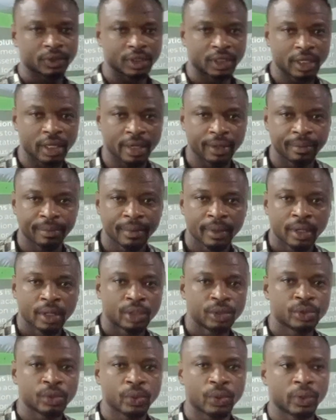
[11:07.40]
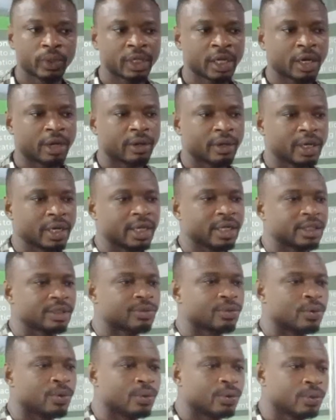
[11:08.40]
Yeah. So now let's
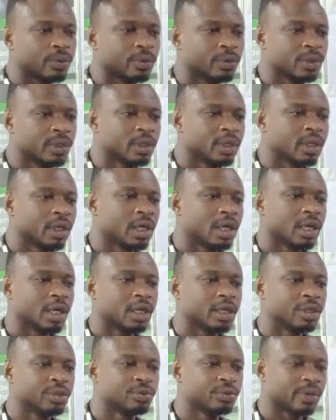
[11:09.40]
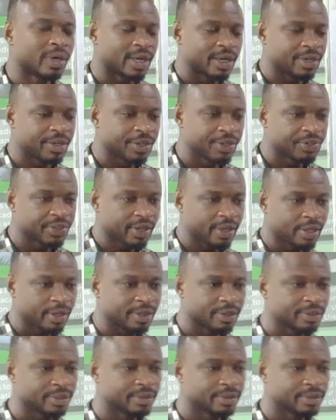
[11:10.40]
go into our data.